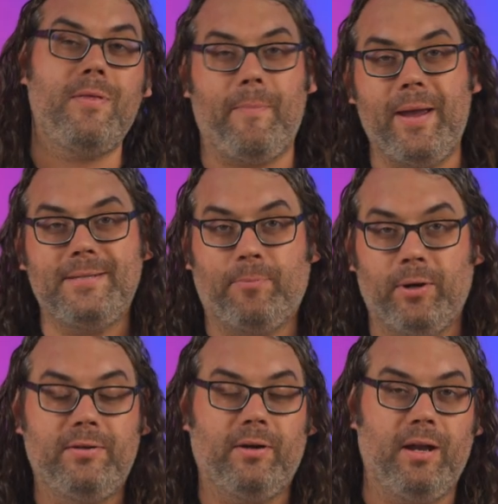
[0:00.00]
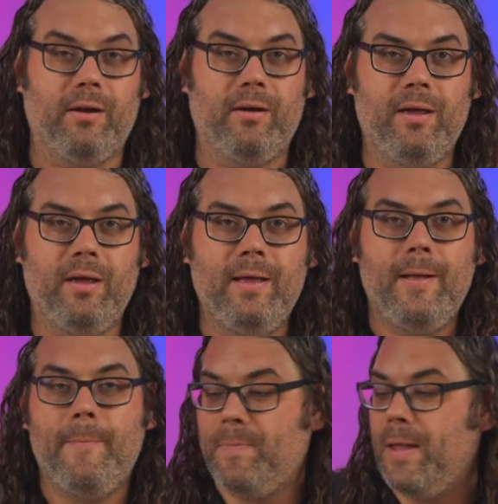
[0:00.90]
the base printer here.
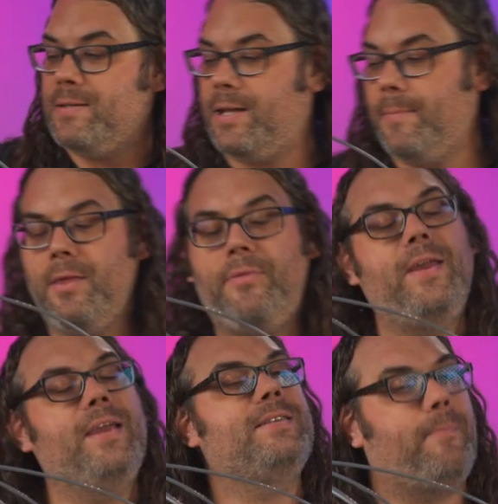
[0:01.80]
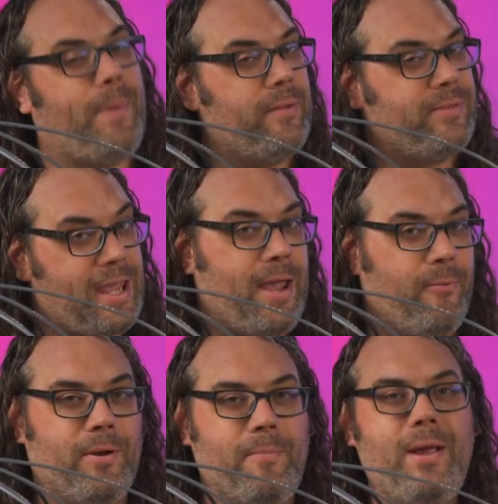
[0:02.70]
Some of the things about the A
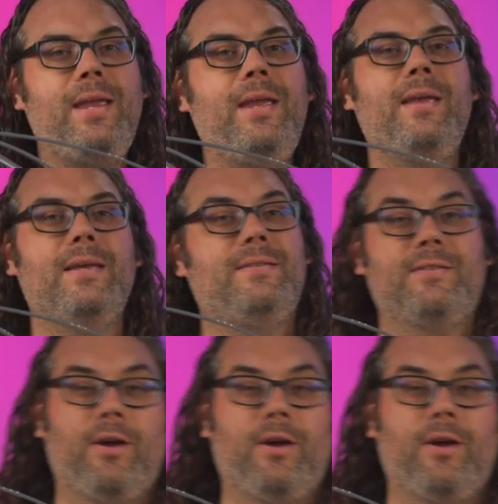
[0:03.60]
one Mini is it's